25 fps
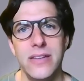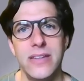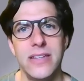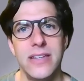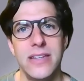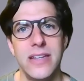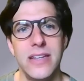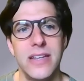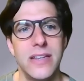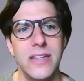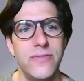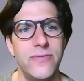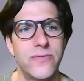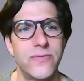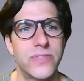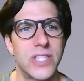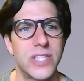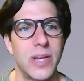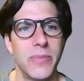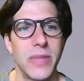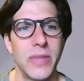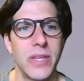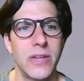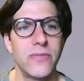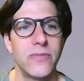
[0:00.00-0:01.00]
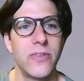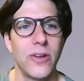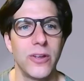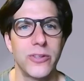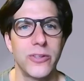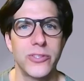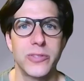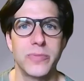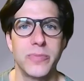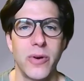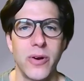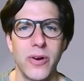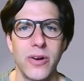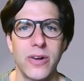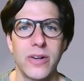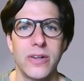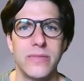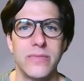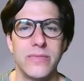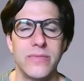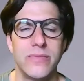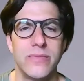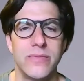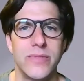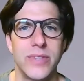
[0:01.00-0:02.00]
And if something falls
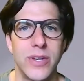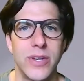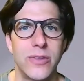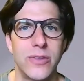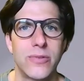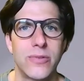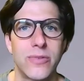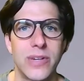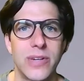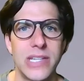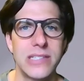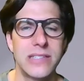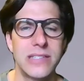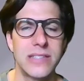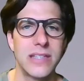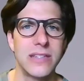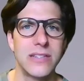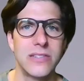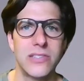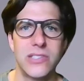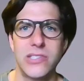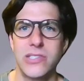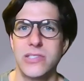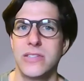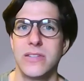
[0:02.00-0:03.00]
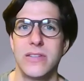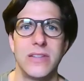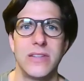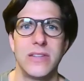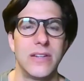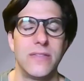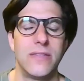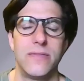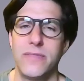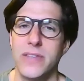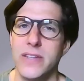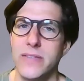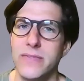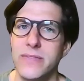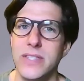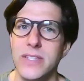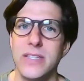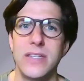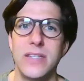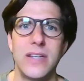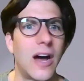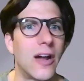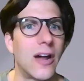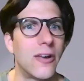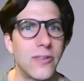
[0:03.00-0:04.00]
apart, the risk is,
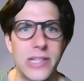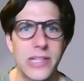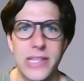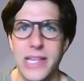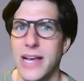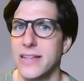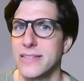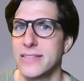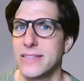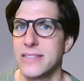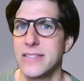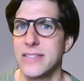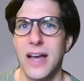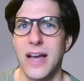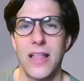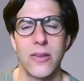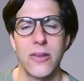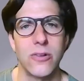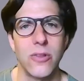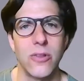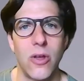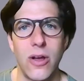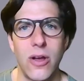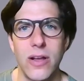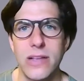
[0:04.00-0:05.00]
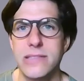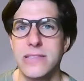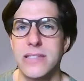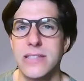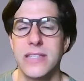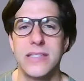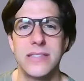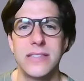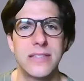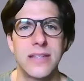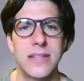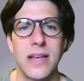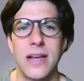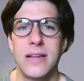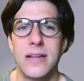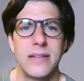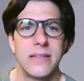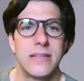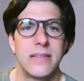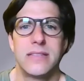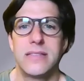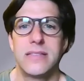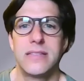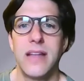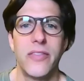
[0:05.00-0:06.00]
$50, $100,000
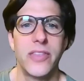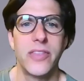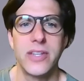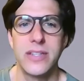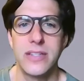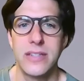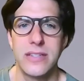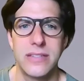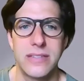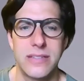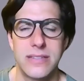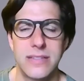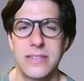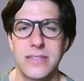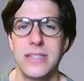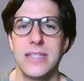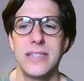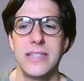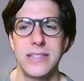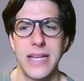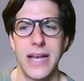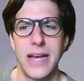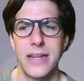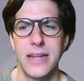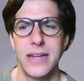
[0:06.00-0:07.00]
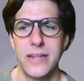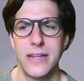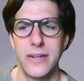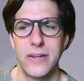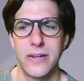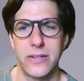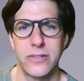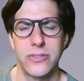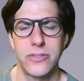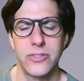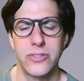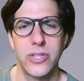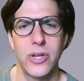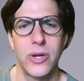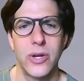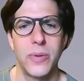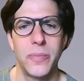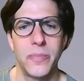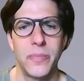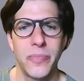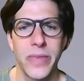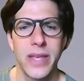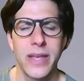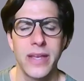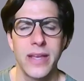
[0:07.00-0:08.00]
losses is nothing to sneeze at here.
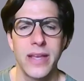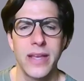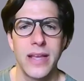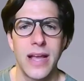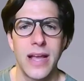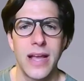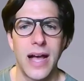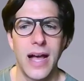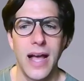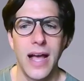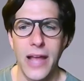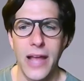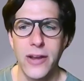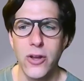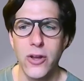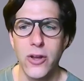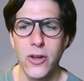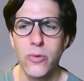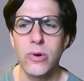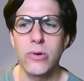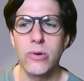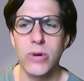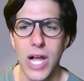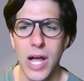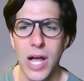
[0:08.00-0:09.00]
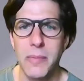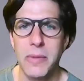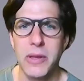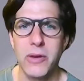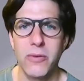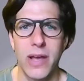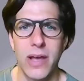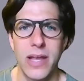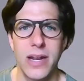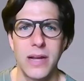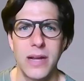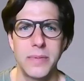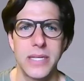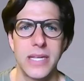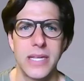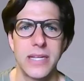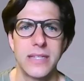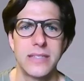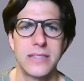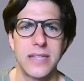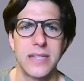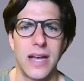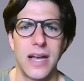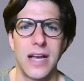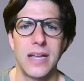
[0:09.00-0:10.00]
So I know we're coming right
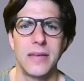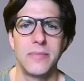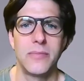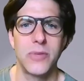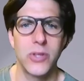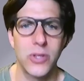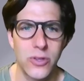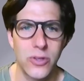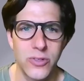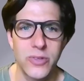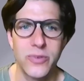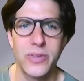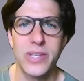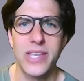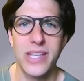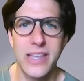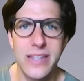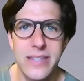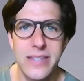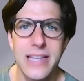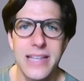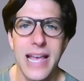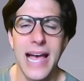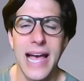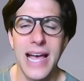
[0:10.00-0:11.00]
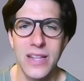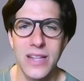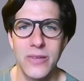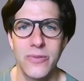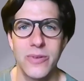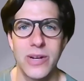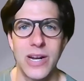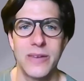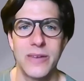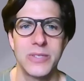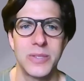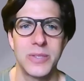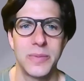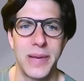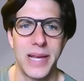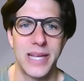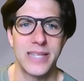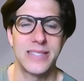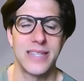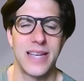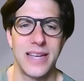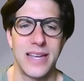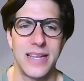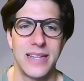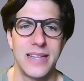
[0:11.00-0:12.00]
up against time. You're doing exactly what I
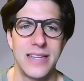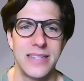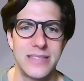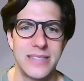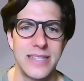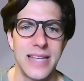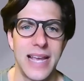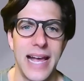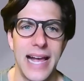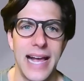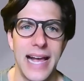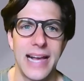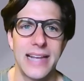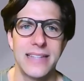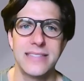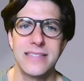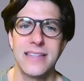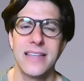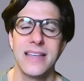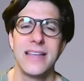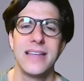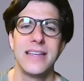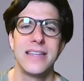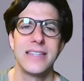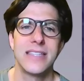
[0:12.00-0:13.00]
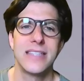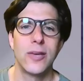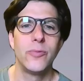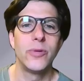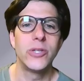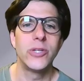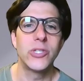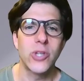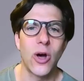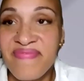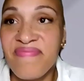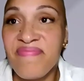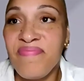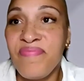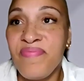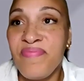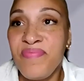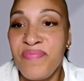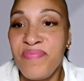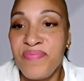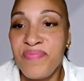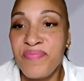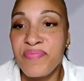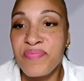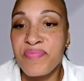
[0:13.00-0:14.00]
was about to ask. Can we
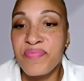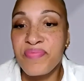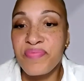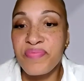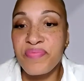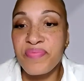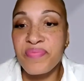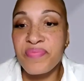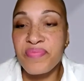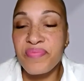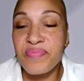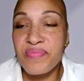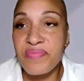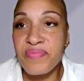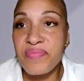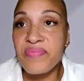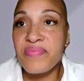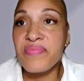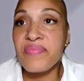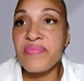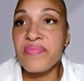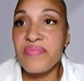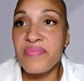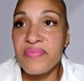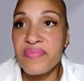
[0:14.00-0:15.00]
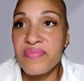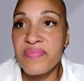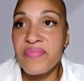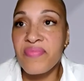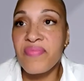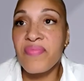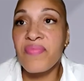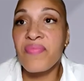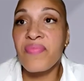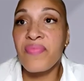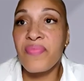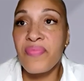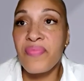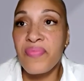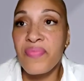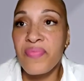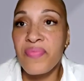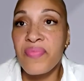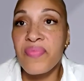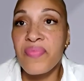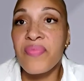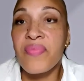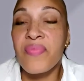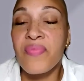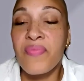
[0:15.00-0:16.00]
talk about the dashboards for a moment?
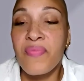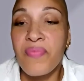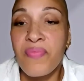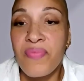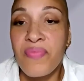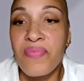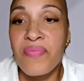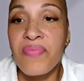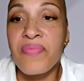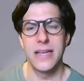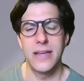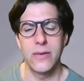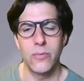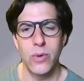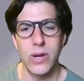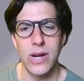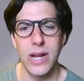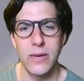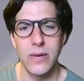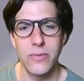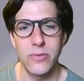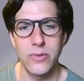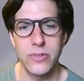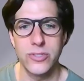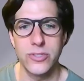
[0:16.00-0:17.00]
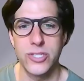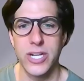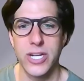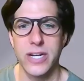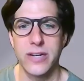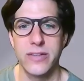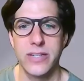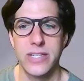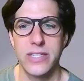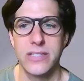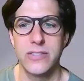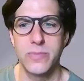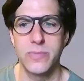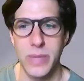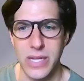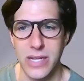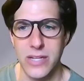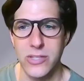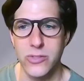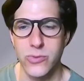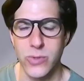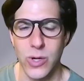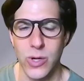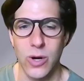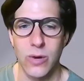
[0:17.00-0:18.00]
And what I will share
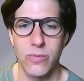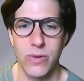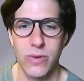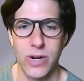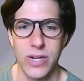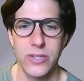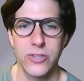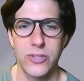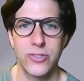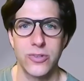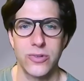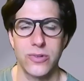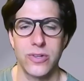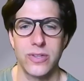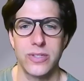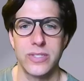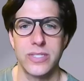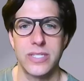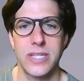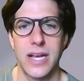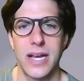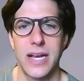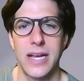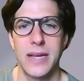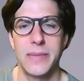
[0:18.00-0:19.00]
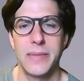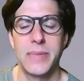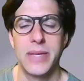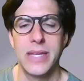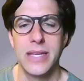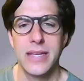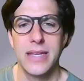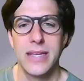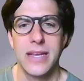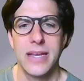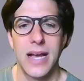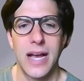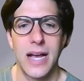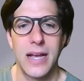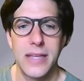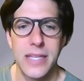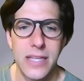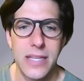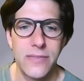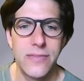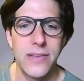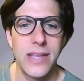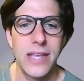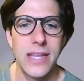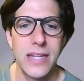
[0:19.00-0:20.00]
is, because we are running short on time,
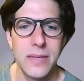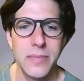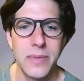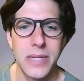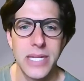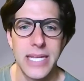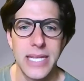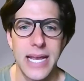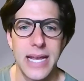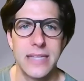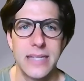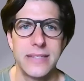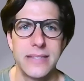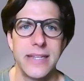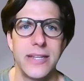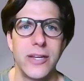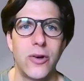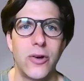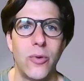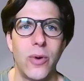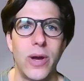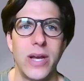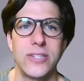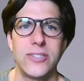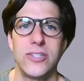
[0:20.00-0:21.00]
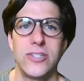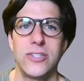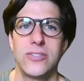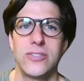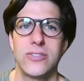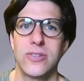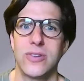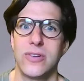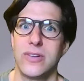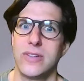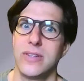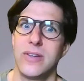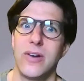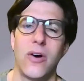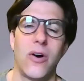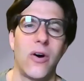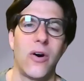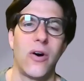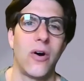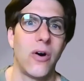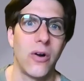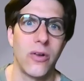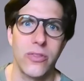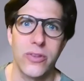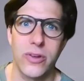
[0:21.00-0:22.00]
if anybody has any questions
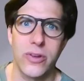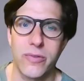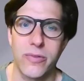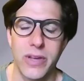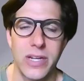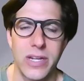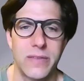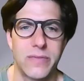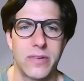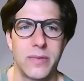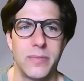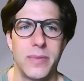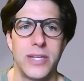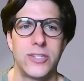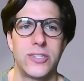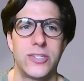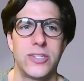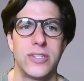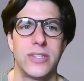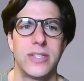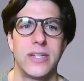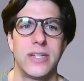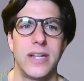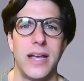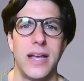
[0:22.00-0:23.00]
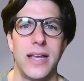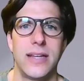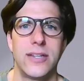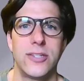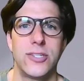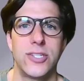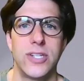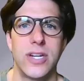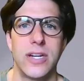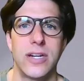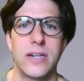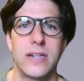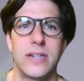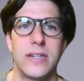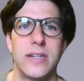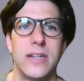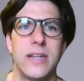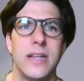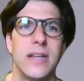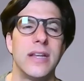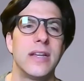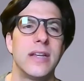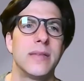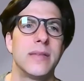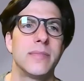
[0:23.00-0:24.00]
on all the great information that Naya
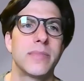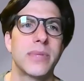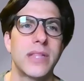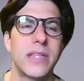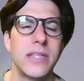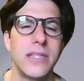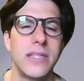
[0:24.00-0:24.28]
shared,